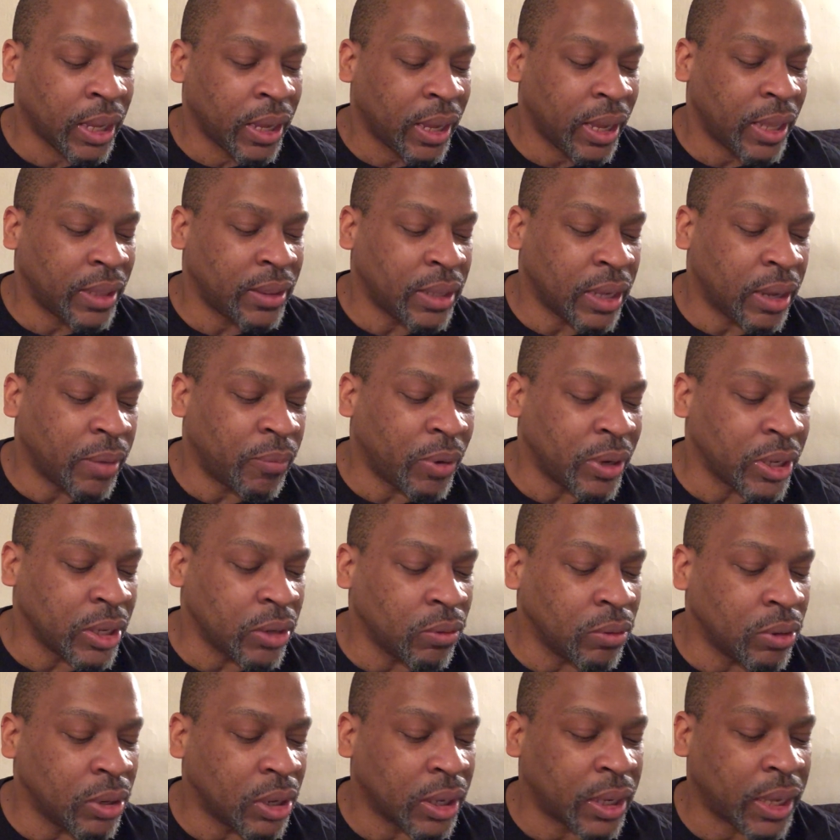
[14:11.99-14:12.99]
And then when you
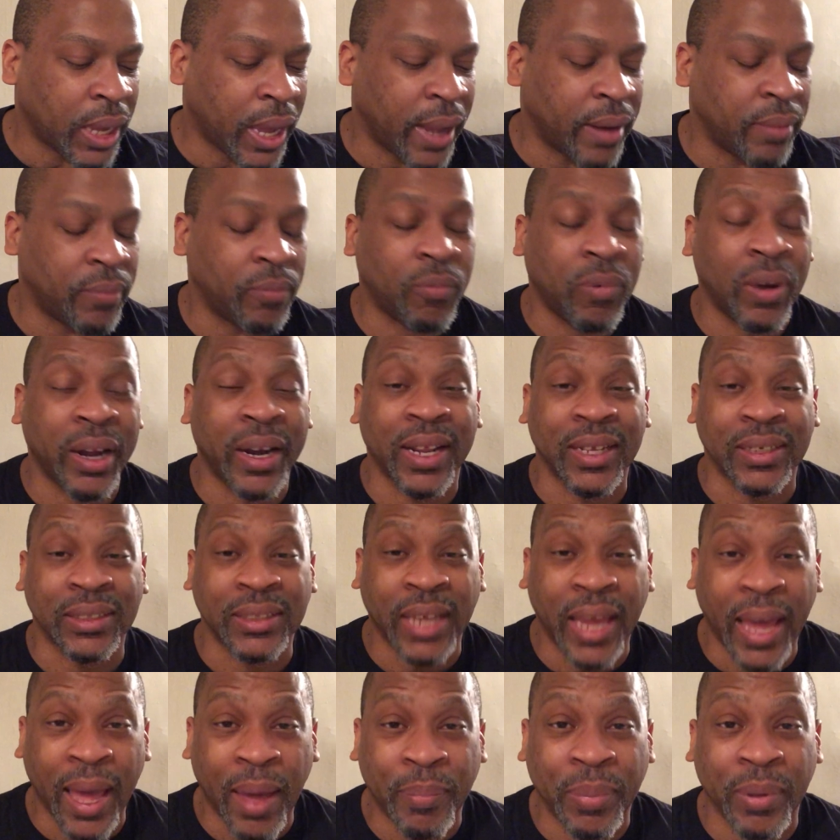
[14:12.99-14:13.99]
look at what has
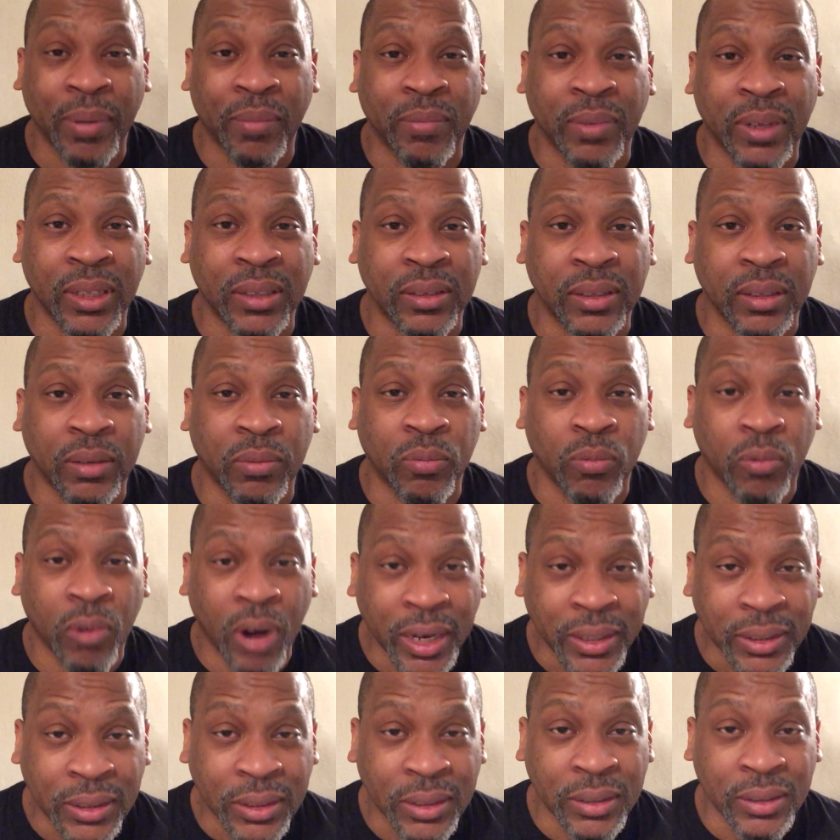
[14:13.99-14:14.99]
happened with the
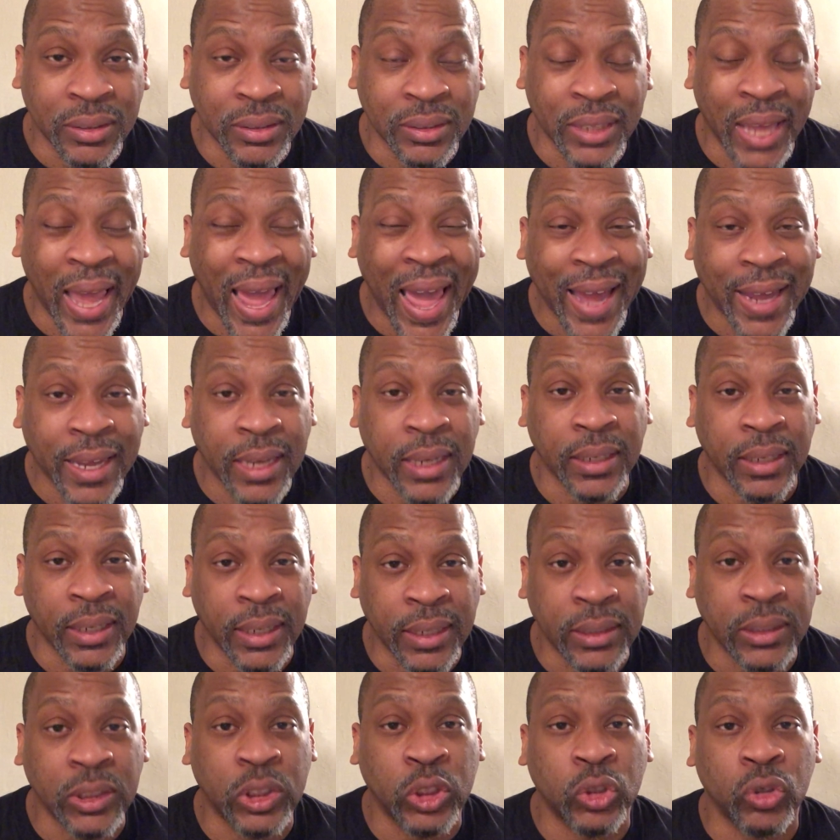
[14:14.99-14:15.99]
Russians hacking
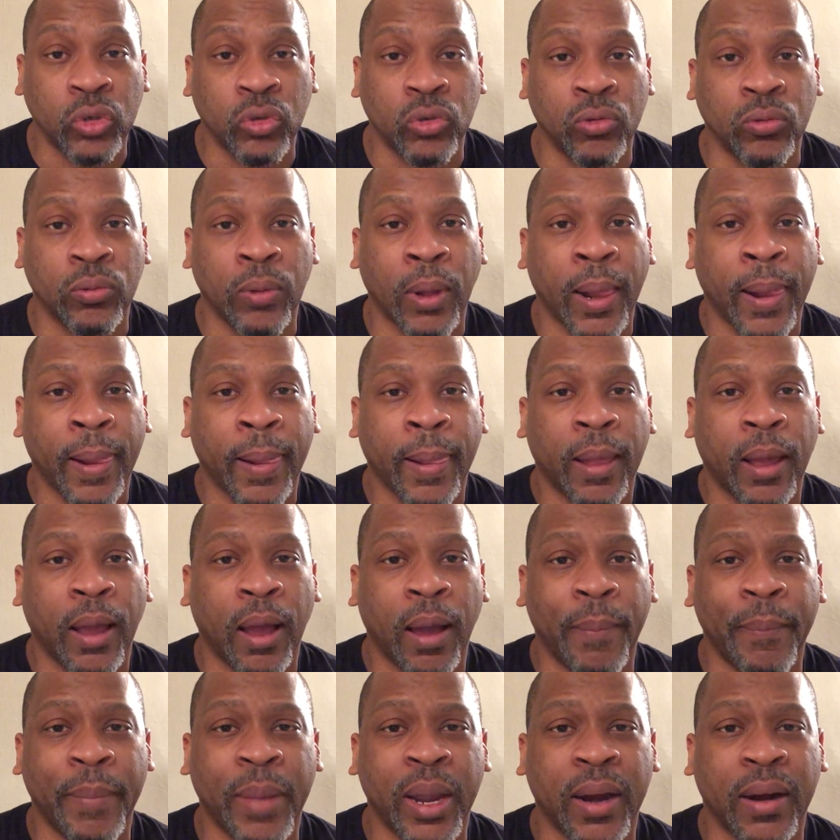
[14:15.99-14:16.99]
into
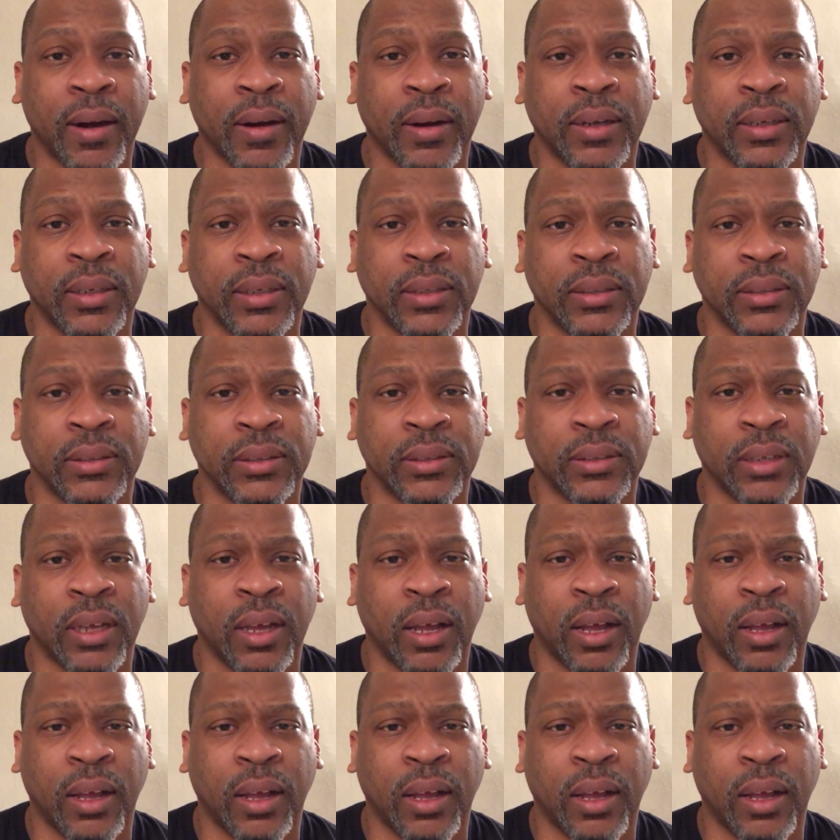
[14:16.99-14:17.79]
America's